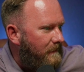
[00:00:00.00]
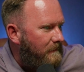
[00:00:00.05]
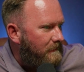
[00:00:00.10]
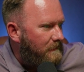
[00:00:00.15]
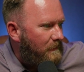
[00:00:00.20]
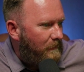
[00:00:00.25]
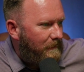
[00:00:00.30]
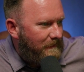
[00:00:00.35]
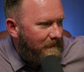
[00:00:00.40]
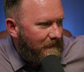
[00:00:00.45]

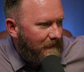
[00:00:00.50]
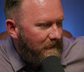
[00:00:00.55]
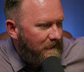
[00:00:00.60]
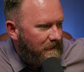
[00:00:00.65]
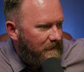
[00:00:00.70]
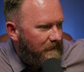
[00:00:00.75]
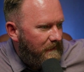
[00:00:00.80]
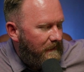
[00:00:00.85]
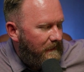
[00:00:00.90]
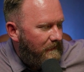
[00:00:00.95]
So
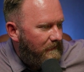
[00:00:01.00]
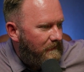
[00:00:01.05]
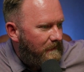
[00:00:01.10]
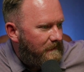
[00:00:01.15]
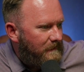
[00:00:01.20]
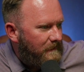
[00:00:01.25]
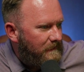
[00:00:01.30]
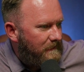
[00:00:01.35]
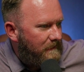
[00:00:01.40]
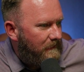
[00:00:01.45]
essentially
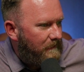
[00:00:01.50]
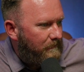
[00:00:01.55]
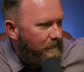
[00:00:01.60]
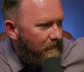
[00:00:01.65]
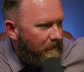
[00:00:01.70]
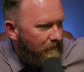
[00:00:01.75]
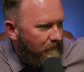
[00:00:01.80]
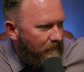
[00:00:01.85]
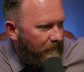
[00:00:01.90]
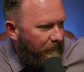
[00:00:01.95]
this is going to
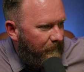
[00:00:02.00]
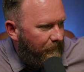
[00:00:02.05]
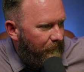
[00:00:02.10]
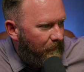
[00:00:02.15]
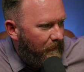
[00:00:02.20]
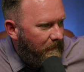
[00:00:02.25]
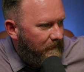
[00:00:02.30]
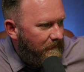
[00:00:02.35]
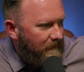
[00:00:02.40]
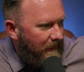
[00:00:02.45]

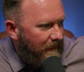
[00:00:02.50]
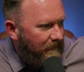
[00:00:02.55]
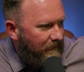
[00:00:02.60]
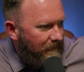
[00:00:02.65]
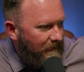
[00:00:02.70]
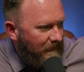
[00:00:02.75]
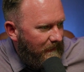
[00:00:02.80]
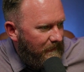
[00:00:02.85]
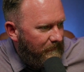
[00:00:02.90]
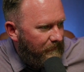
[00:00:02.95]
front, I
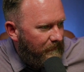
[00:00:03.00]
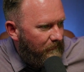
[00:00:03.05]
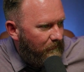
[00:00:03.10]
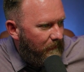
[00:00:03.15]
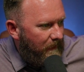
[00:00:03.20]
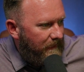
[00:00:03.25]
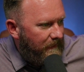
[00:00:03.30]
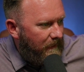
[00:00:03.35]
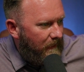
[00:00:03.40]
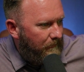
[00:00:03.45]
think even
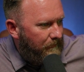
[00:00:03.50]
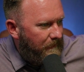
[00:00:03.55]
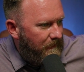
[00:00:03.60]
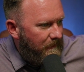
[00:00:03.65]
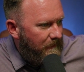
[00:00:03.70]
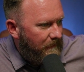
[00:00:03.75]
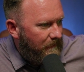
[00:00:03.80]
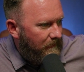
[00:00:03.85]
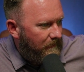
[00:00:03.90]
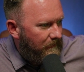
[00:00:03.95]
right up
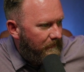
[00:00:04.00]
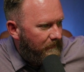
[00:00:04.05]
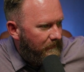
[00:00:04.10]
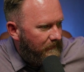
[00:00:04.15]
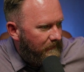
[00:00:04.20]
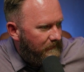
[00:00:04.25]
here.